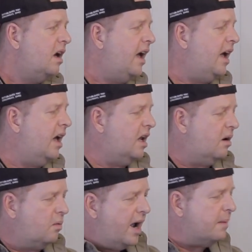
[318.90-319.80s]
and
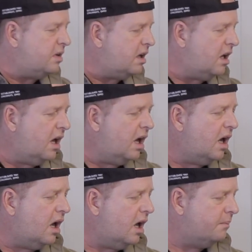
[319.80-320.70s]
I wrapped it
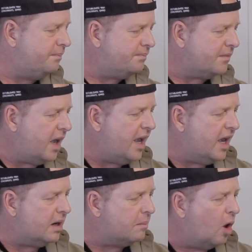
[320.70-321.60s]
up,
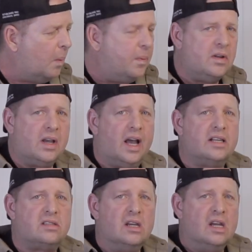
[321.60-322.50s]
and I'm hoping you
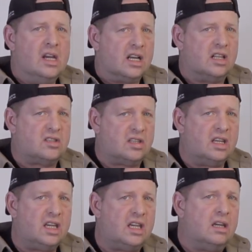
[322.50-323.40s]
guys can
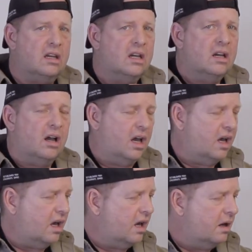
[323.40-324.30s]
see,
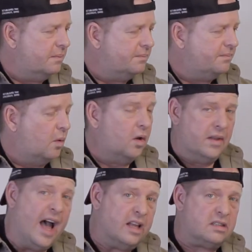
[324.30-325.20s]
well,
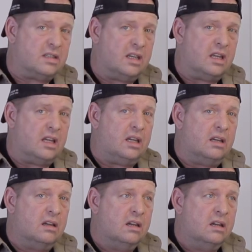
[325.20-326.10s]
not see,
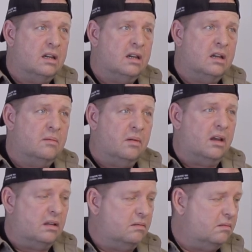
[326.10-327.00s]

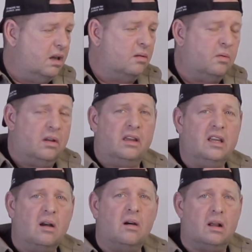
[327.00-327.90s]
but, well,
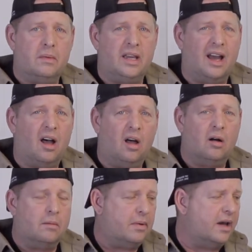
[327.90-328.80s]
you know what I mean, I
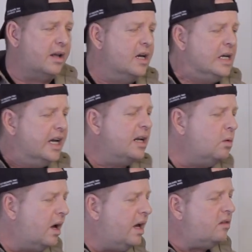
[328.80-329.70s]
hope. But
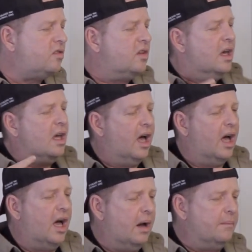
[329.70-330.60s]
anyways,
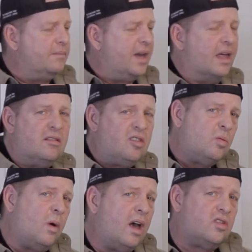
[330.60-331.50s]
yeah, this
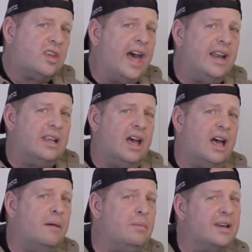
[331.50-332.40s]
is why Scott and
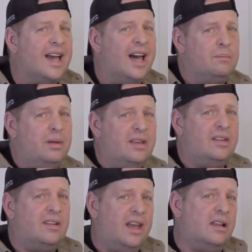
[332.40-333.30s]
I have been kind of
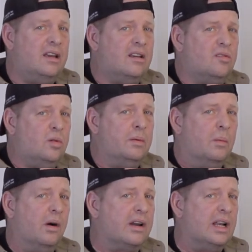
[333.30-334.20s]
busy lately, because we've
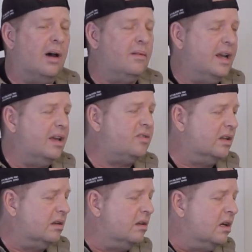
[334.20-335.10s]
been working on this,
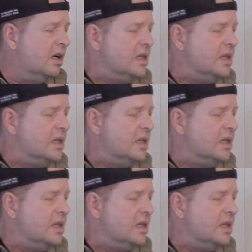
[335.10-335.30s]
and